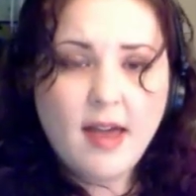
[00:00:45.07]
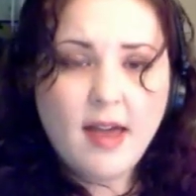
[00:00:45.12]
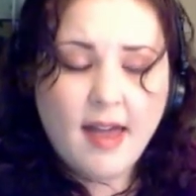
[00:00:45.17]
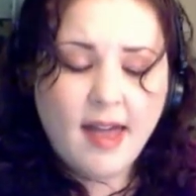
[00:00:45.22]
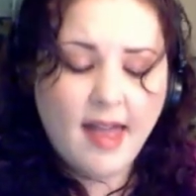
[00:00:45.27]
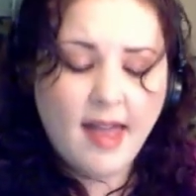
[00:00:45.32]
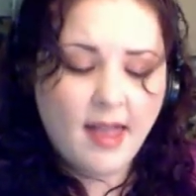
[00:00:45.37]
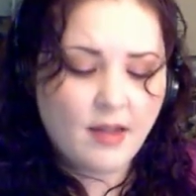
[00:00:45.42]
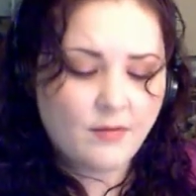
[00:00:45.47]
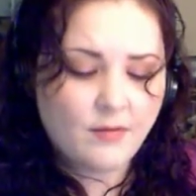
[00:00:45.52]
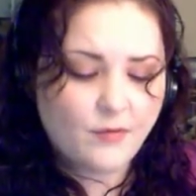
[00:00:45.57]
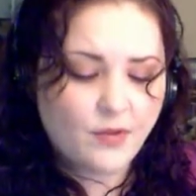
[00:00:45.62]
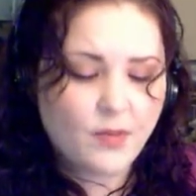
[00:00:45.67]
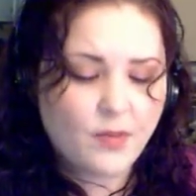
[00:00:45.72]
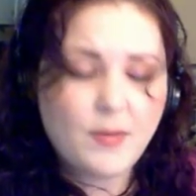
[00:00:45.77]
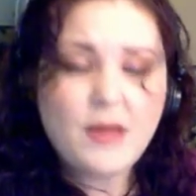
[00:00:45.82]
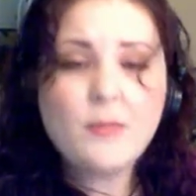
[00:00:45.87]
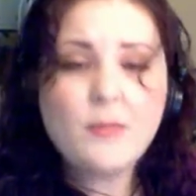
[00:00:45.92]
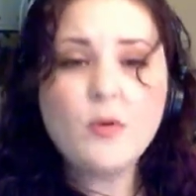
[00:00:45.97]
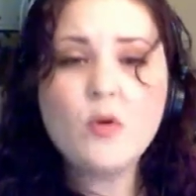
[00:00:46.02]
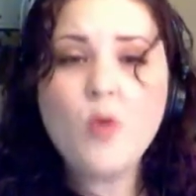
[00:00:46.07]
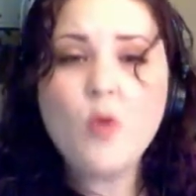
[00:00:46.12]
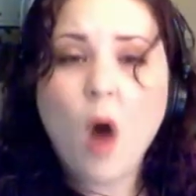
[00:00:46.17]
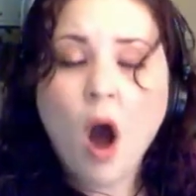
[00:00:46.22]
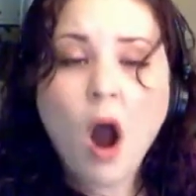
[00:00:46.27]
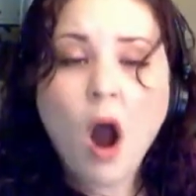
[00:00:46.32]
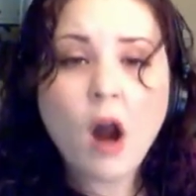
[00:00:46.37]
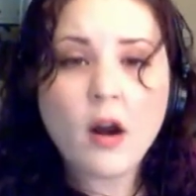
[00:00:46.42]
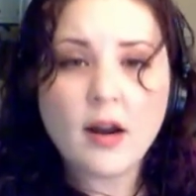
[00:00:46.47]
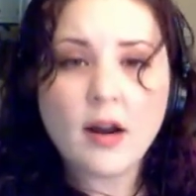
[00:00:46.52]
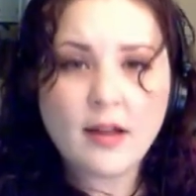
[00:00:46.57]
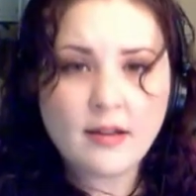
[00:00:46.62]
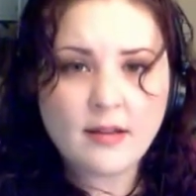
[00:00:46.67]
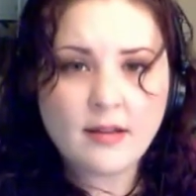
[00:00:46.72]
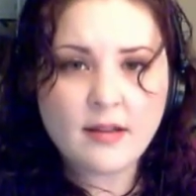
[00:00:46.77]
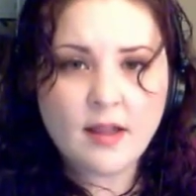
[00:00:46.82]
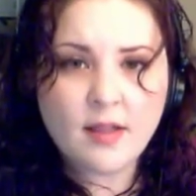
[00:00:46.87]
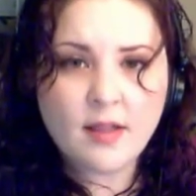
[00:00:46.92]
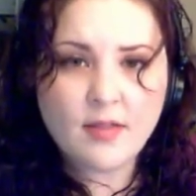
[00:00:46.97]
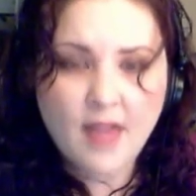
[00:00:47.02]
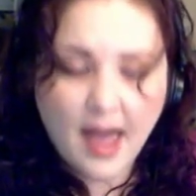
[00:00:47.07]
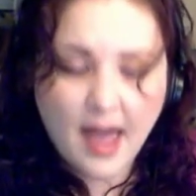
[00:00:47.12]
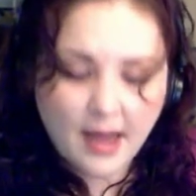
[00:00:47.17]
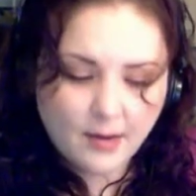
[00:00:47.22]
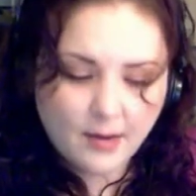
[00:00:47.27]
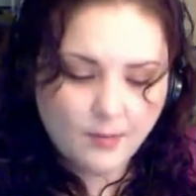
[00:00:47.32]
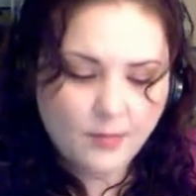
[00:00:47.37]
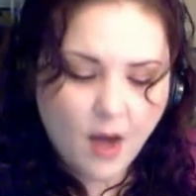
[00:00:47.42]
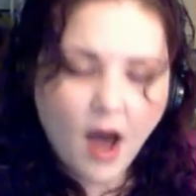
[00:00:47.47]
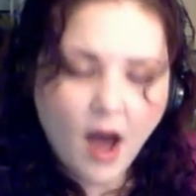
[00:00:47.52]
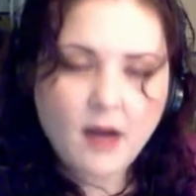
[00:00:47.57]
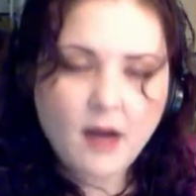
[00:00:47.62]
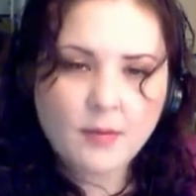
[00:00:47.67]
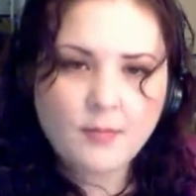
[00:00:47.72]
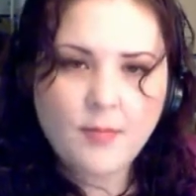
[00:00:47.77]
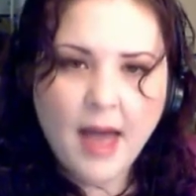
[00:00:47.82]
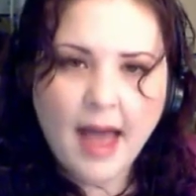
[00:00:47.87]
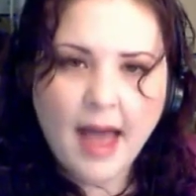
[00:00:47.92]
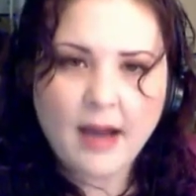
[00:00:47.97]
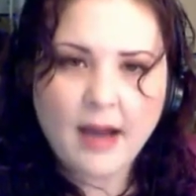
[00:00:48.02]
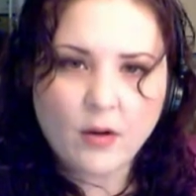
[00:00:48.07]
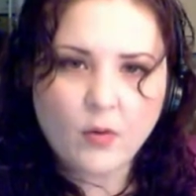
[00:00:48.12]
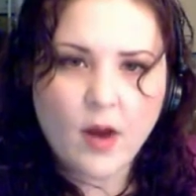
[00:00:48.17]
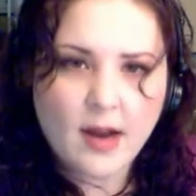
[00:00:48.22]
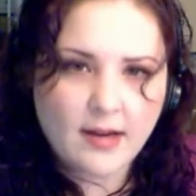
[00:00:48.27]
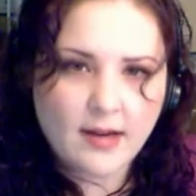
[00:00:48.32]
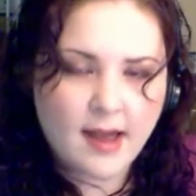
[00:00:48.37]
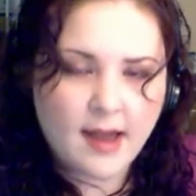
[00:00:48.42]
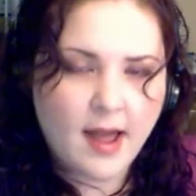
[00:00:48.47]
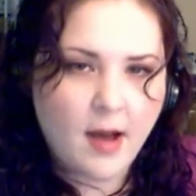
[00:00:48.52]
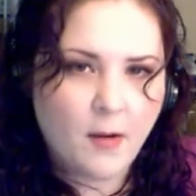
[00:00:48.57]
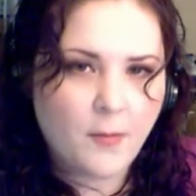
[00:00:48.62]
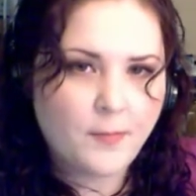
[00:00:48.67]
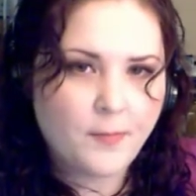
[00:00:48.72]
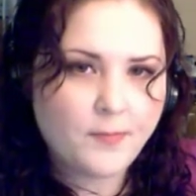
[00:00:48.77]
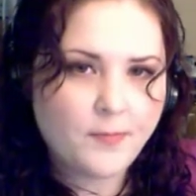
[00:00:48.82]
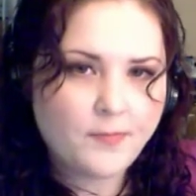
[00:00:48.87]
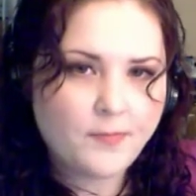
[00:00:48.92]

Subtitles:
And for the people who are in that bottom pack right now,